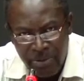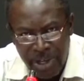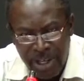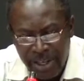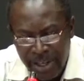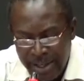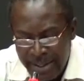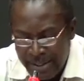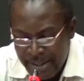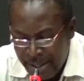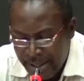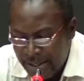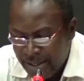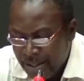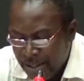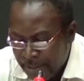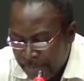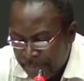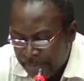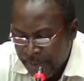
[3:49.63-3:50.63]

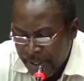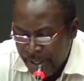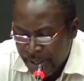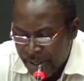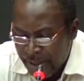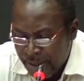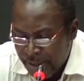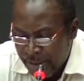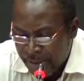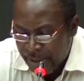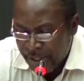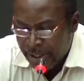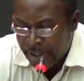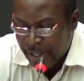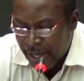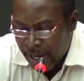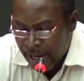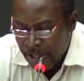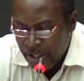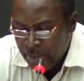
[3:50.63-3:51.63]
realization that
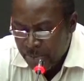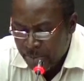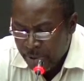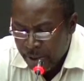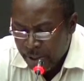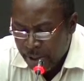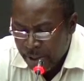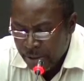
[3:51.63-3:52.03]
diaspora